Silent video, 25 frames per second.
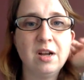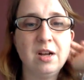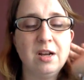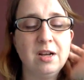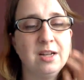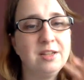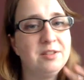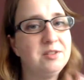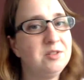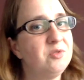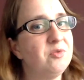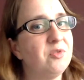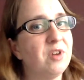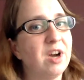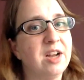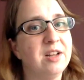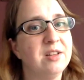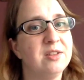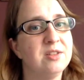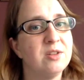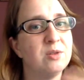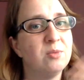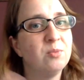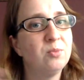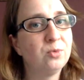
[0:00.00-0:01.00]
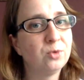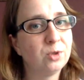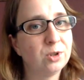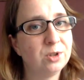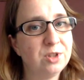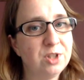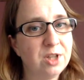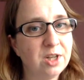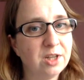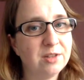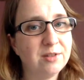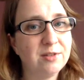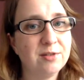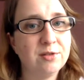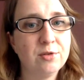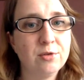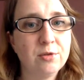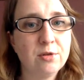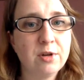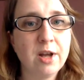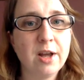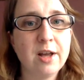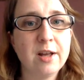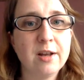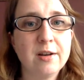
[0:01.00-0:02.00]
let's find some projects
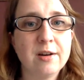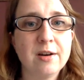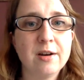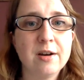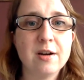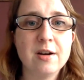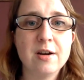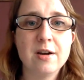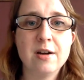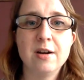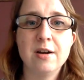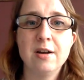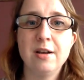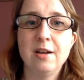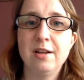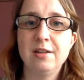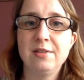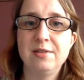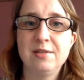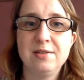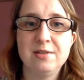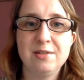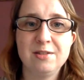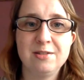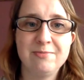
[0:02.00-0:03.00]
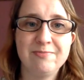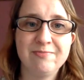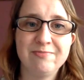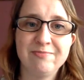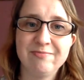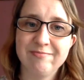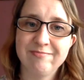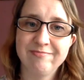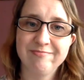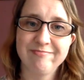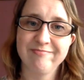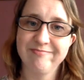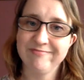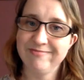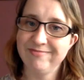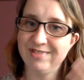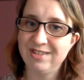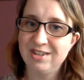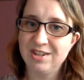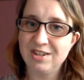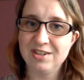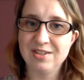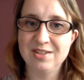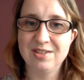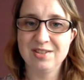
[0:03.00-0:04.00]
together. Let's
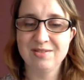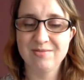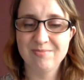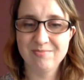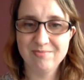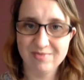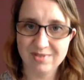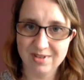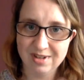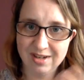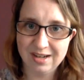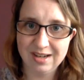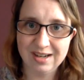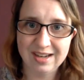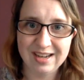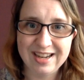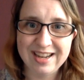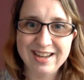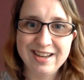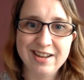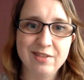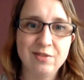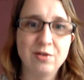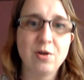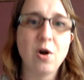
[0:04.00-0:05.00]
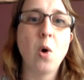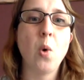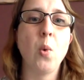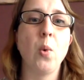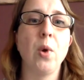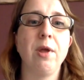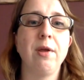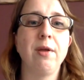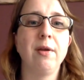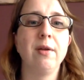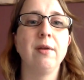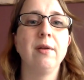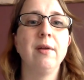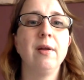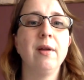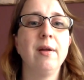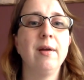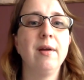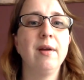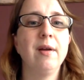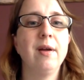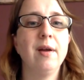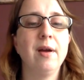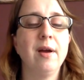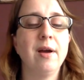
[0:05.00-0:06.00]
just get it going.
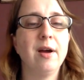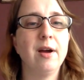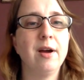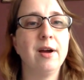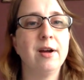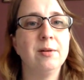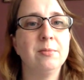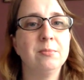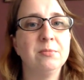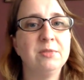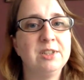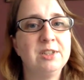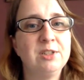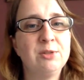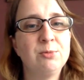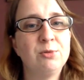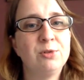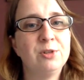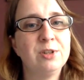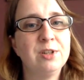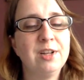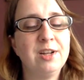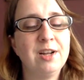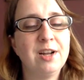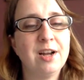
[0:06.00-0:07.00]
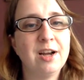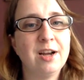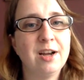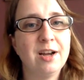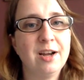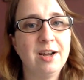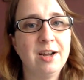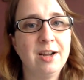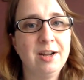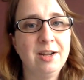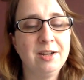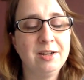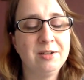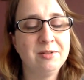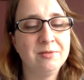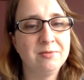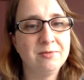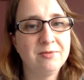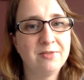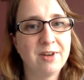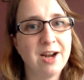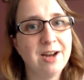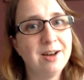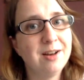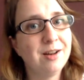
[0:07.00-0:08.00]
This morning I
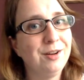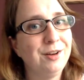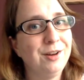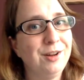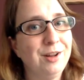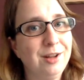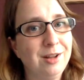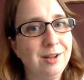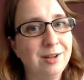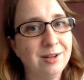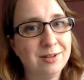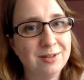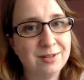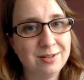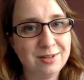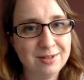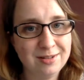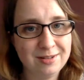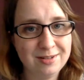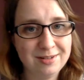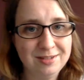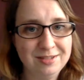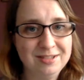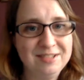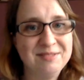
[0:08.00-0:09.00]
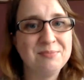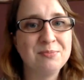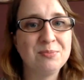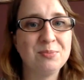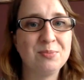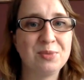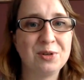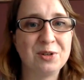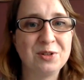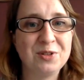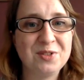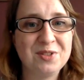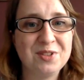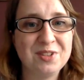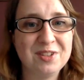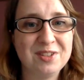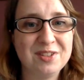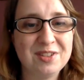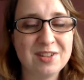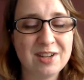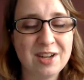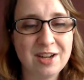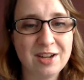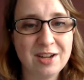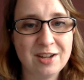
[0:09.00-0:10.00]
finally
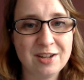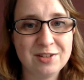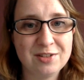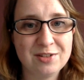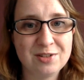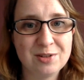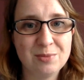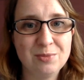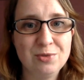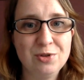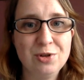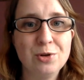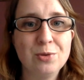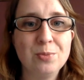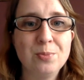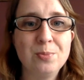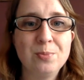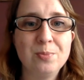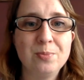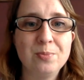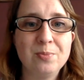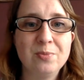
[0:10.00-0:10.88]
posted some new